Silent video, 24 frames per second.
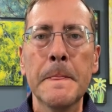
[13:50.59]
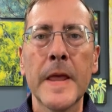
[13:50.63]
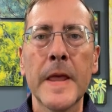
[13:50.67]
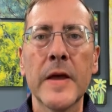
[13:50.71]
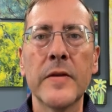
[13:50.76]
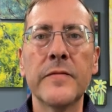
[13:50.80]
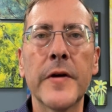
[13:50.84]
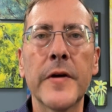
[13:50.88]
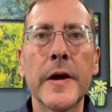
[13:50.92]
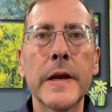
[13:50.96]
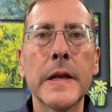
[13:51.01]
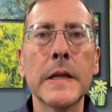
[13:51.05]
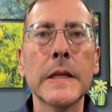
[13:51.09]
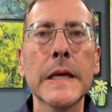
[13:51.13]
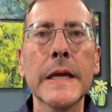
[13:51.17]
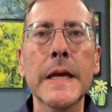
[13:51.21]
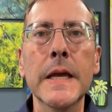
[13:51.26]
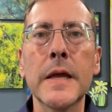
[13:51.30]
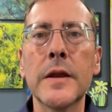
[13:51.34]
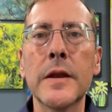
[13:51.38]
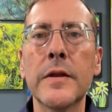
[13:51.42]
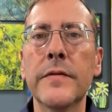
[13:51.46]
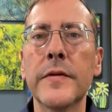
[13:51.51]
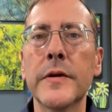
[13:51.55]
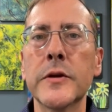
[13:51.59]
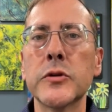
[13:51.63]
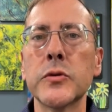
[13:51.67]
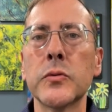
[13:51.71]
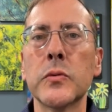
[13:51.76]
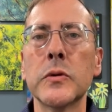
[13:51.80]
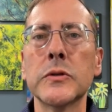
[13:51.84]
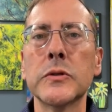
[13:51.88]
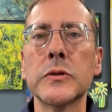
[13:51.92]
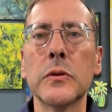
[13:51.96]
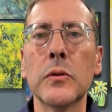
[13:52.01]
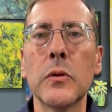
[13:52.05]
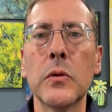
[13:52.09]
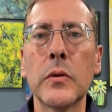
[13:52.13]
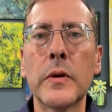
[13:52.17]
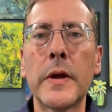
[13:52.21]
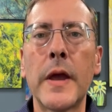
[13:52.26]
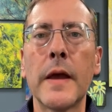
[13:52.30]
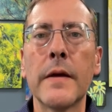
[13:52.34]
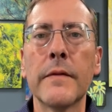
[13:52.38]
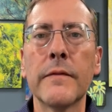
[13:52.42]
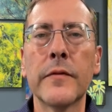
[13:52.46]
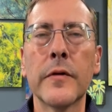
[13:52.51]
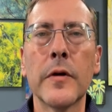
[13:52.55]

And finally, individuals looking